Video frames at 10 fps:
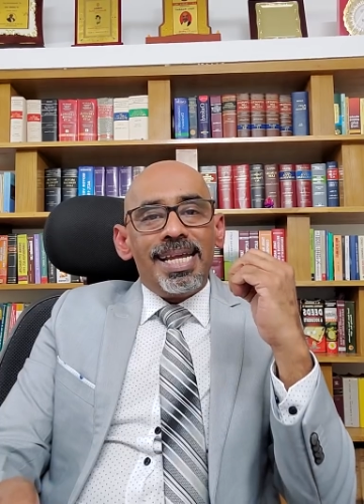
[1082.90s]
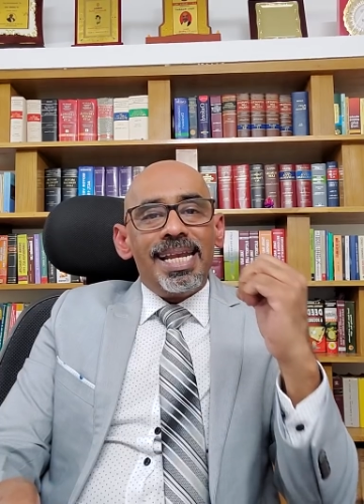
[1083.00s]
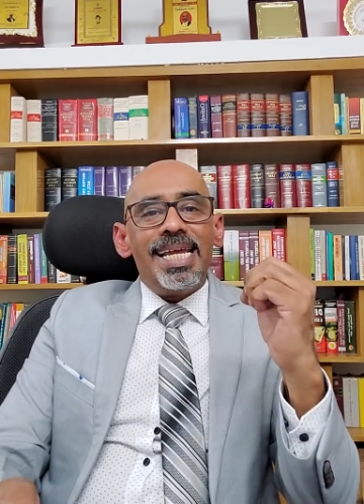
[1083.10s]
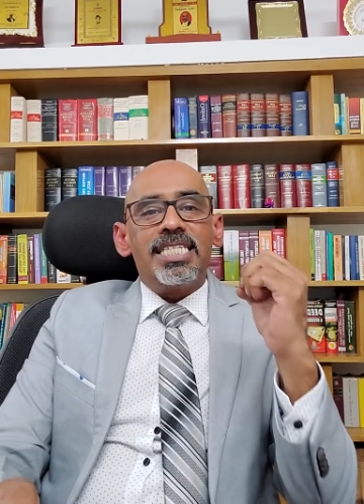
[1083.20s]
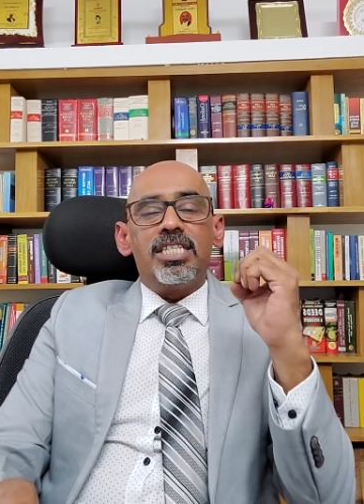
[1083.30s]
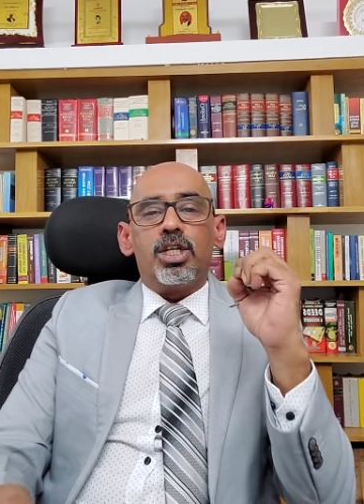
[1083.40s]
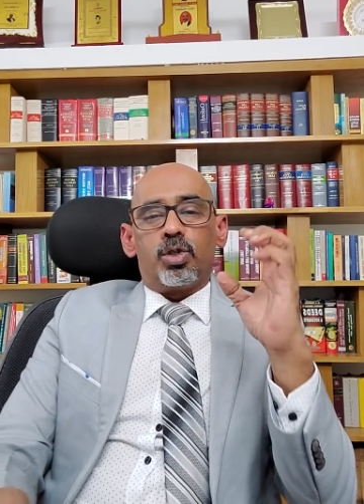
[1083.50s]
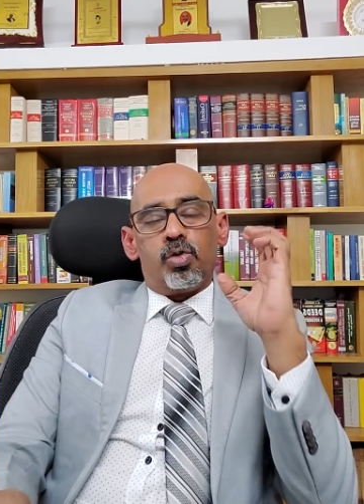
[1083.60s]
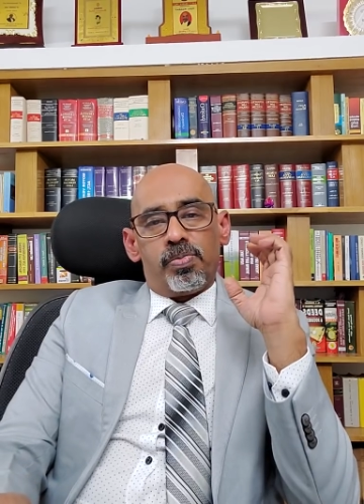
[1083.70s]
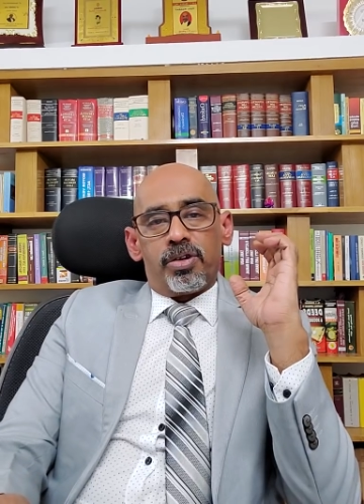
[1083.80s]
delays in the
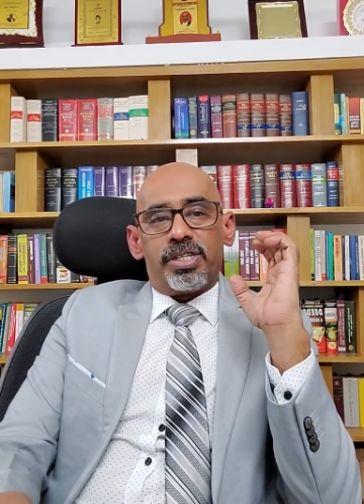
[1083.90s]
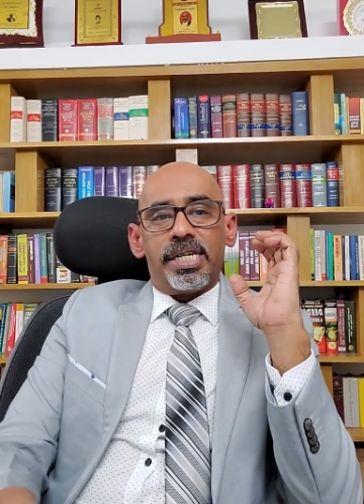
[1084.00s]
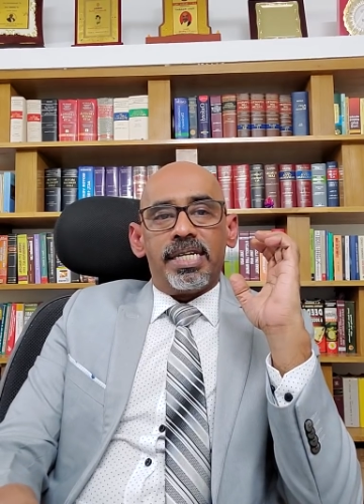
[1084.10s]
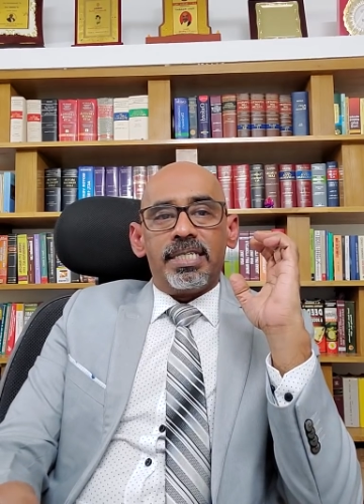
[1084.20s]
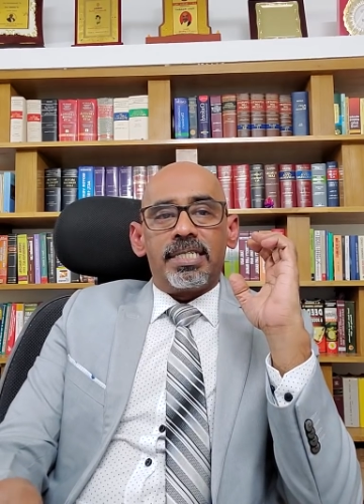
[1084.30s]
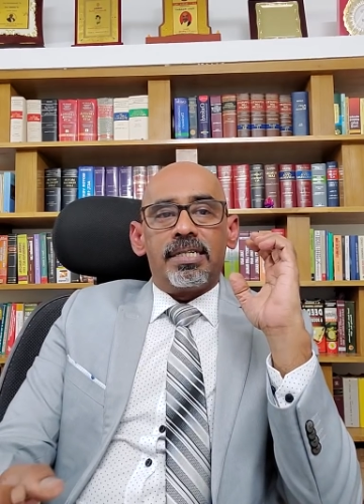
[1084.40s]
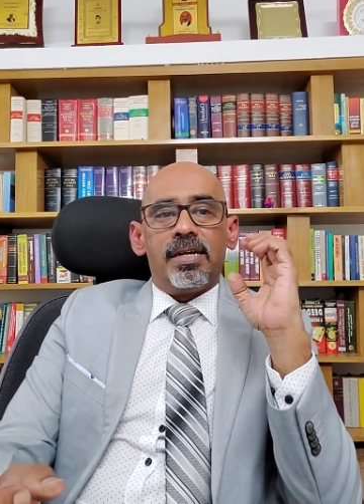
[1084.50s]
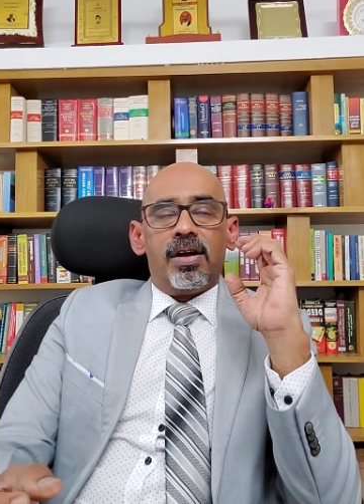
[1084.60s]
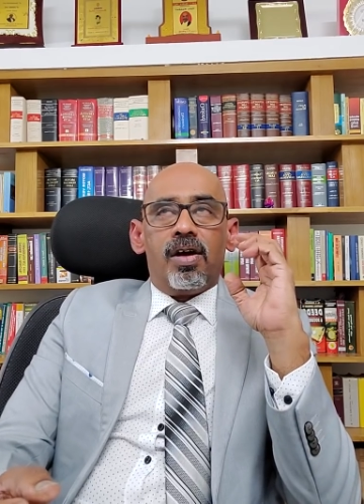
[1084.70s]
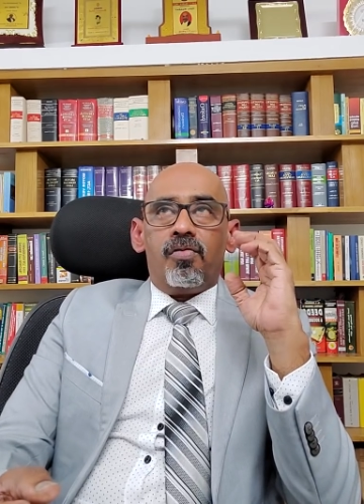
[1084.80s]
suit proceedings,
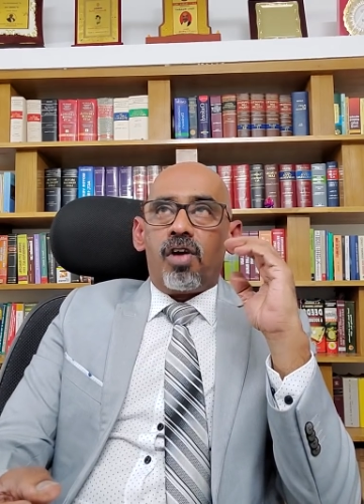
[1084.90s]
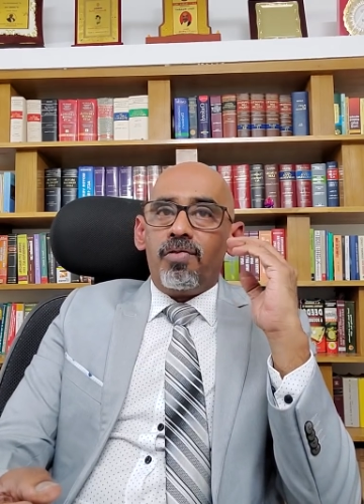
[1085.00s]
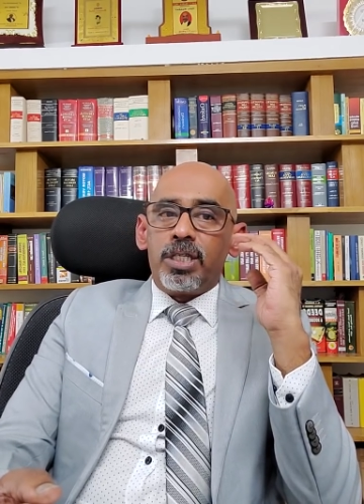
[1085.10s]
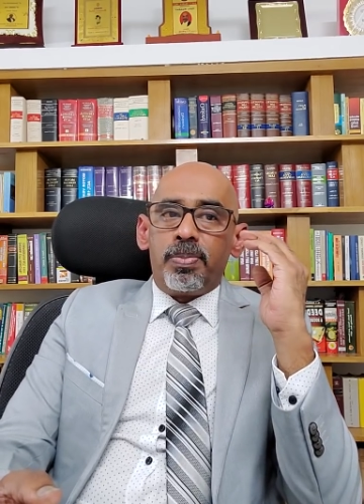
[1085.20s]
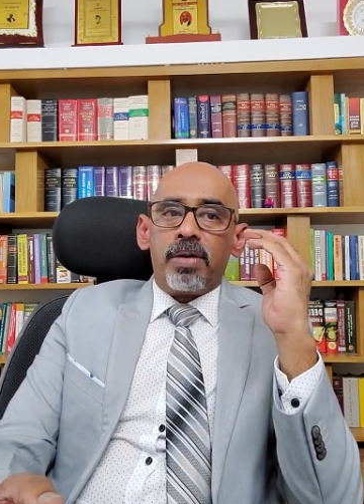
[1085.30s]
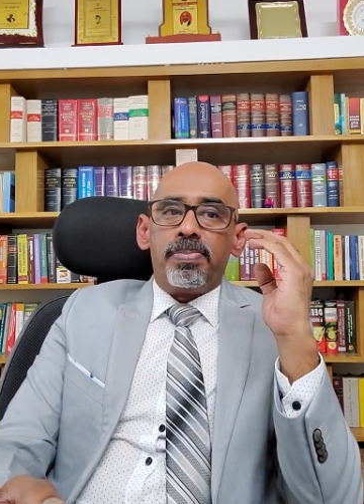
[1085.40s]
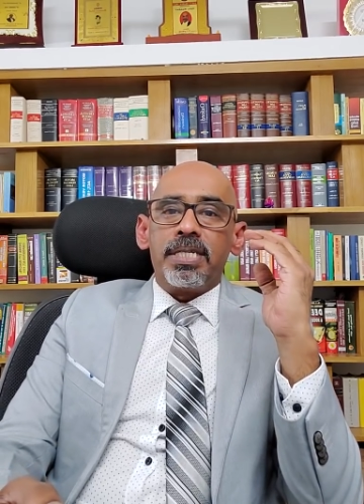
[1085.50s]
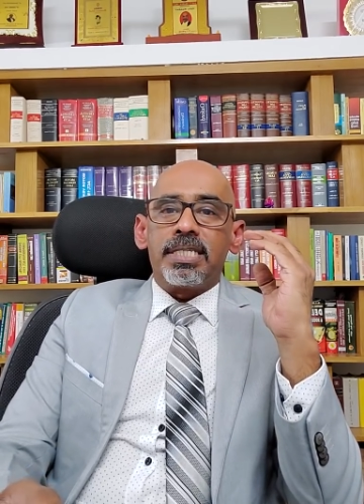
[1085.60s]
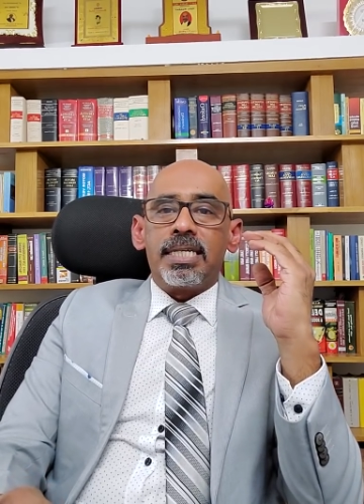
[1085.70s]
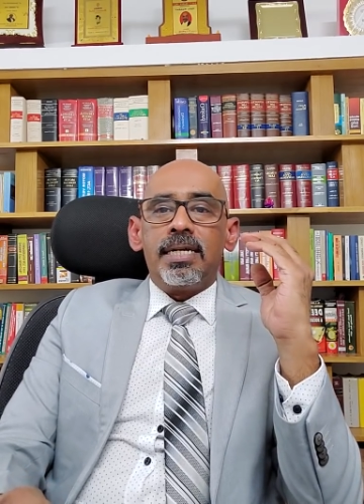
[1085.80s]
for which
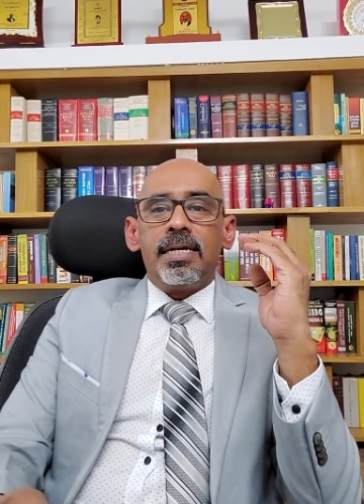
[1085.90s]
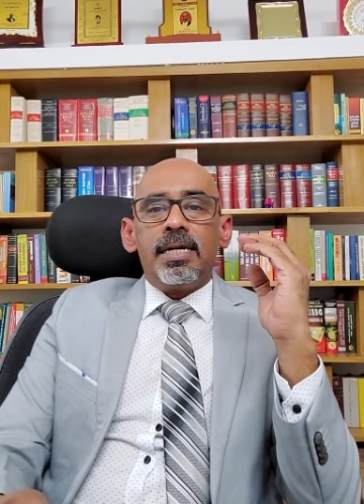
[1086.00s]
purpose